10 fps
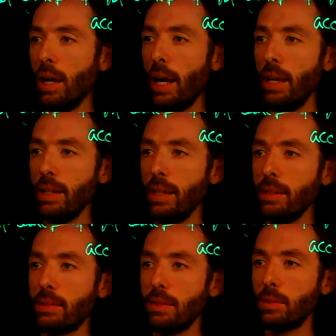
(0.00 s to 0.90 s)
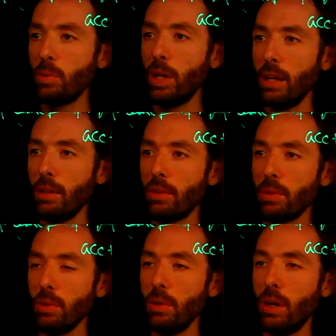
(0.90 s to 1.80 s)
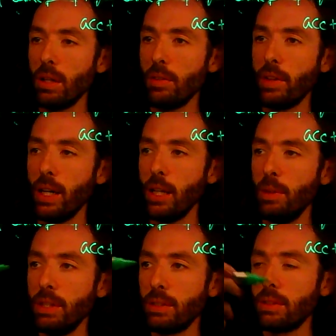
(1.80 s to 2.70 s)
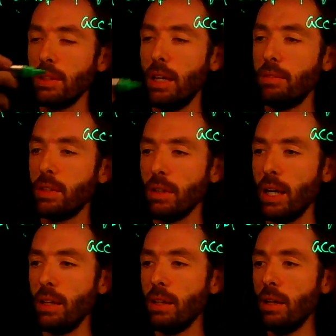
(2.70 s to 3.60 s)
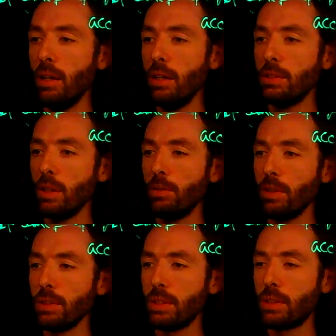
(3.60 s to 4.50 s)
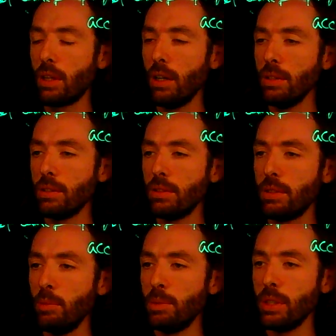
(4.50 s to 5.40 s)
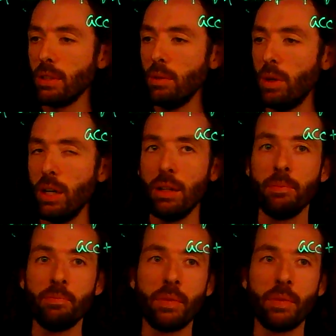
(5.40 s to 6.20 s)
And it eats its way through all of the elements left to right. So first it calls sum 0, 1,